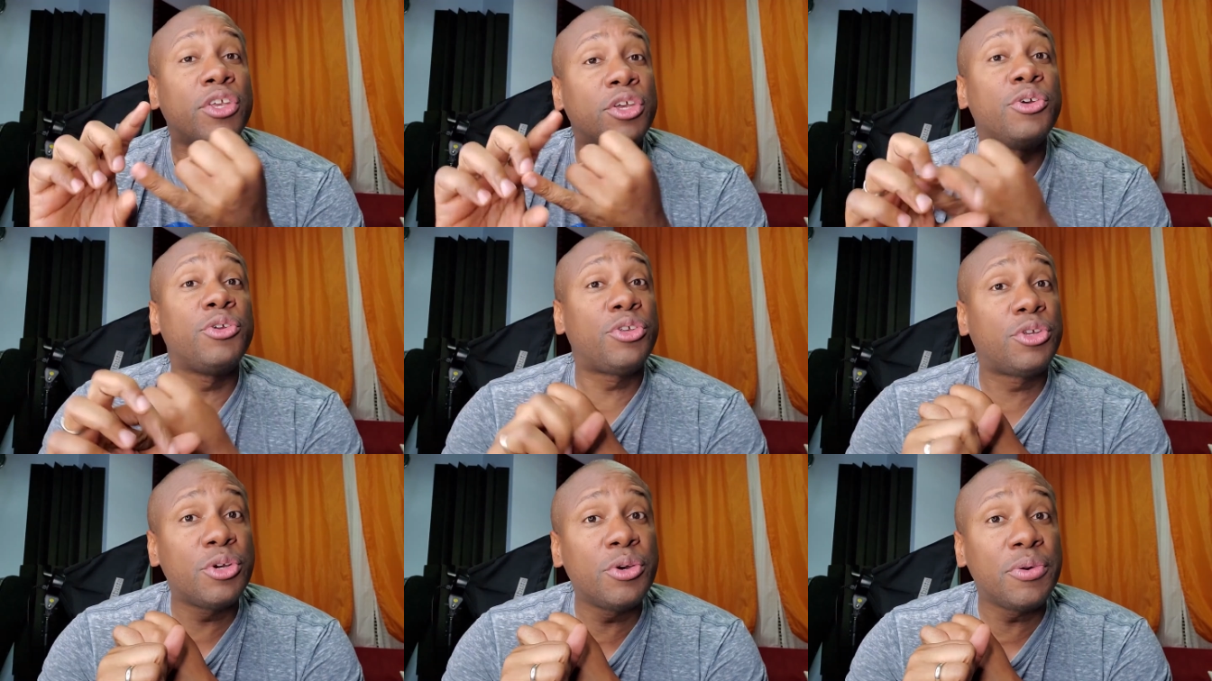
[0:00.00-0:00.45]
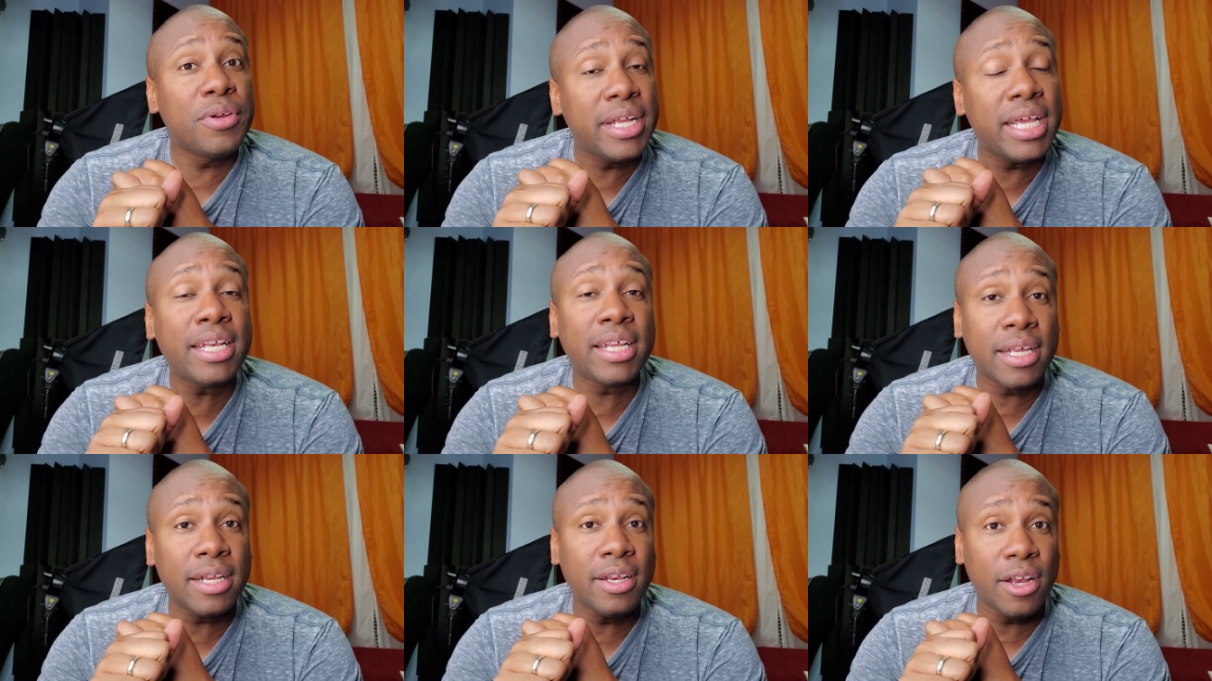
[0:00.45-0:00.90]
You do
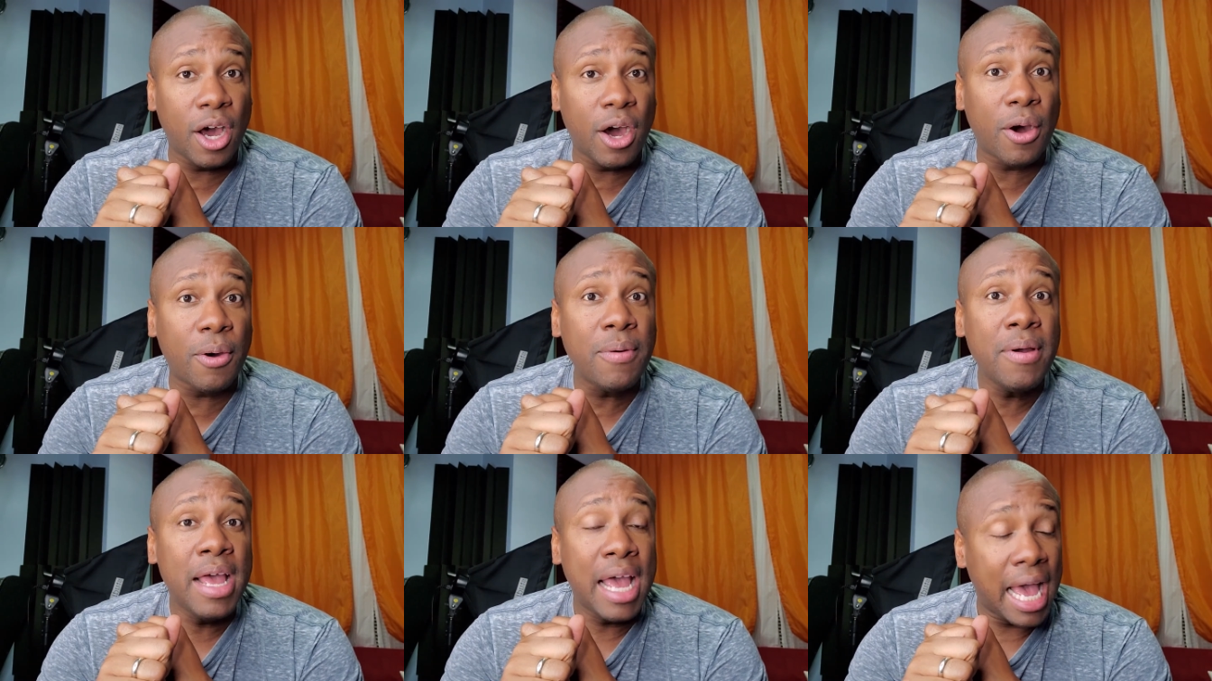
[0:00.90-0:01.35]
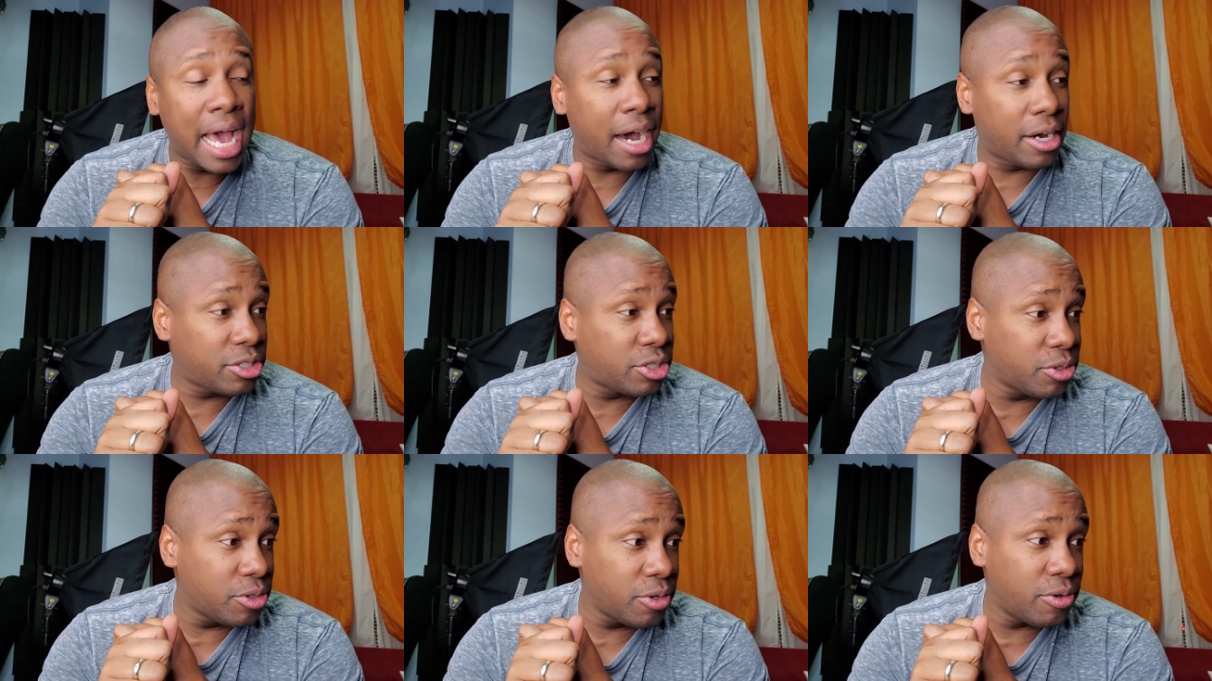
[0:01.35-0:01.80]
need to know how
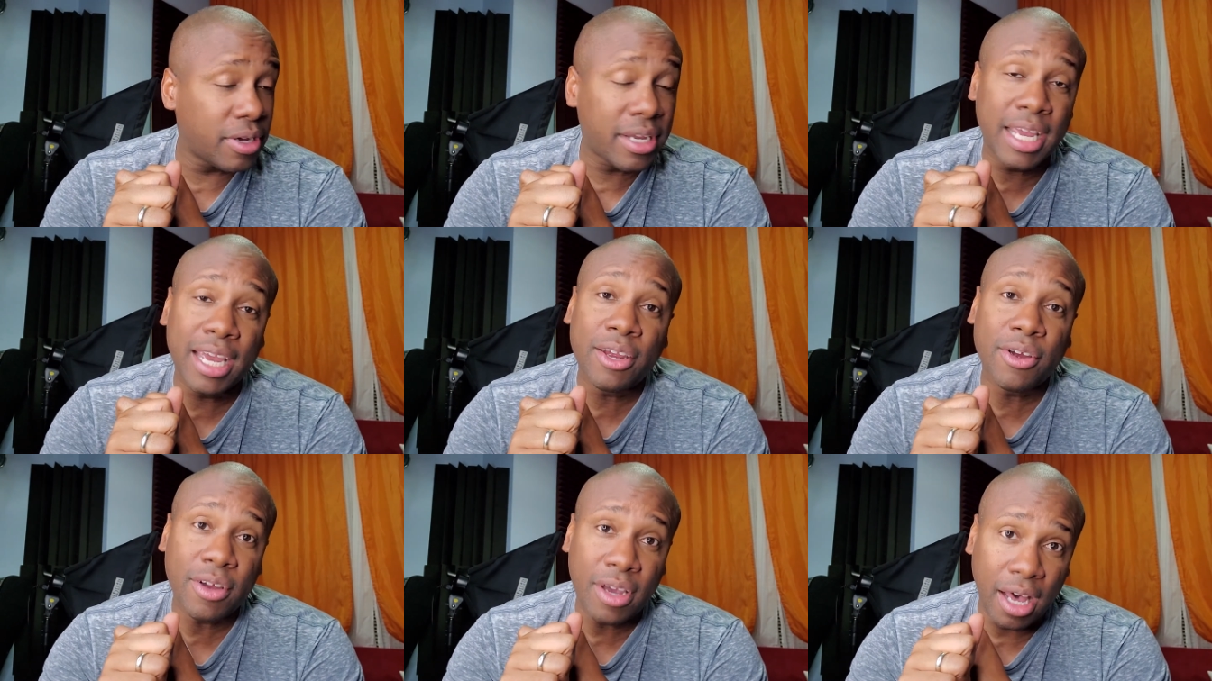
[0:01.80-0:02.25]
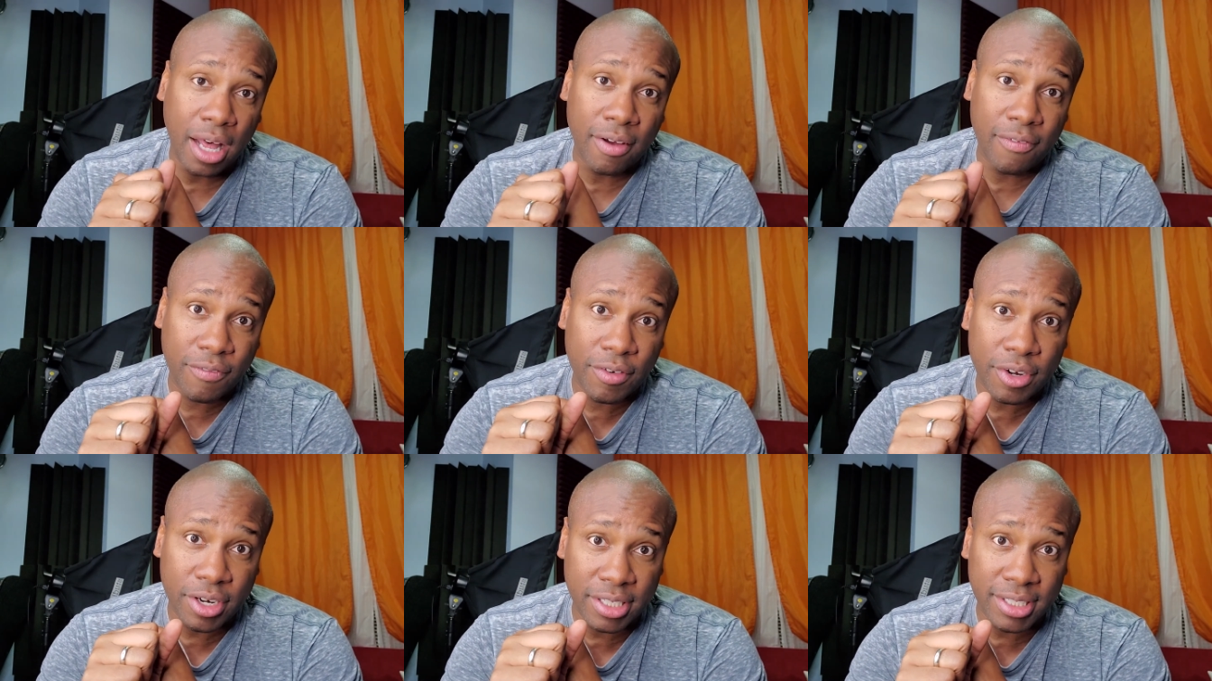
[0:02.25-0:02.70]
to get your
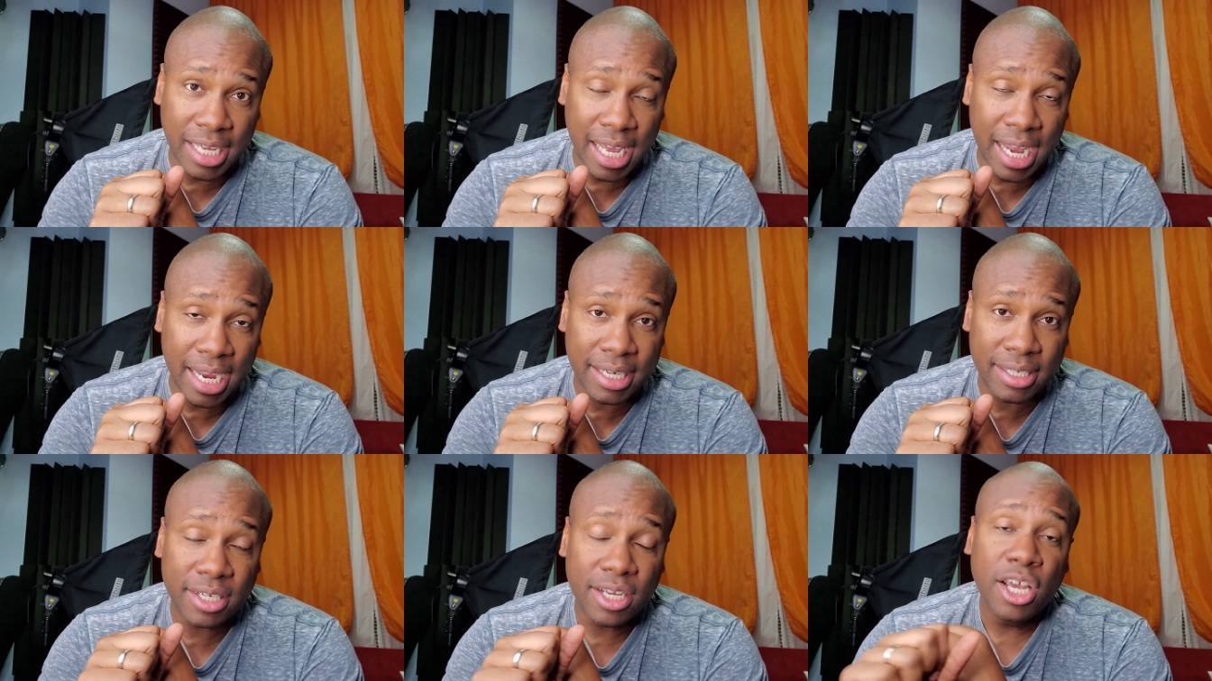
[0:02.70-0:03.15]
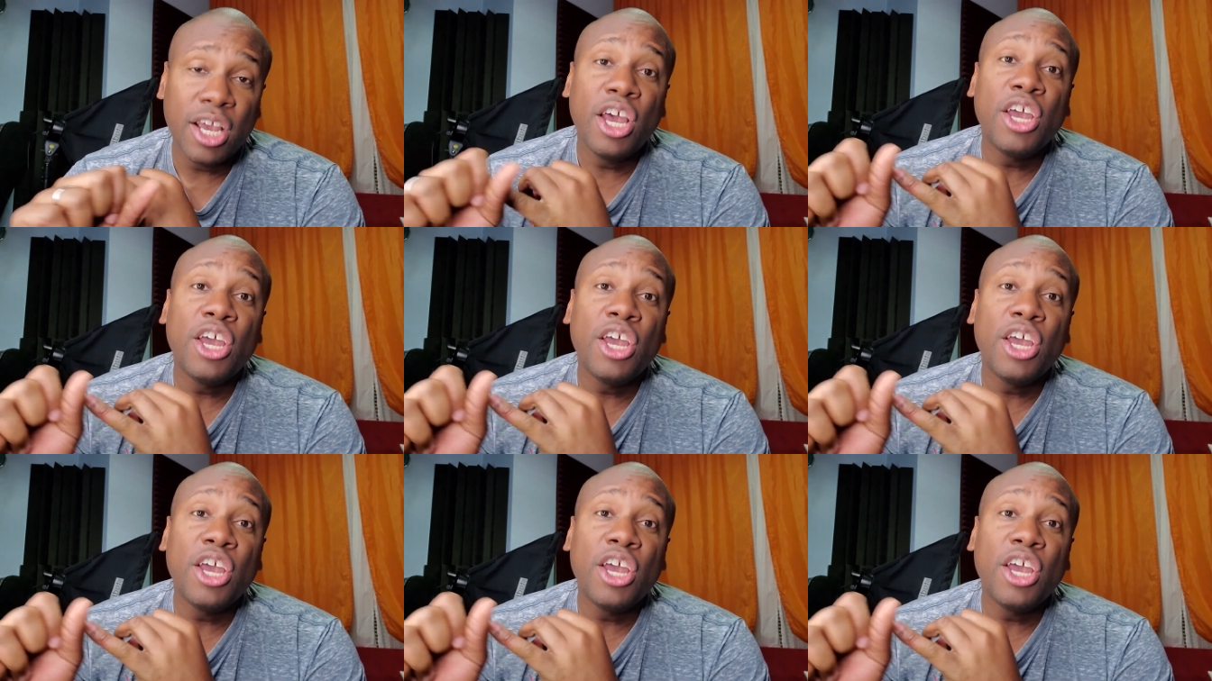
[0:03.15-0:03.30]
cover designed.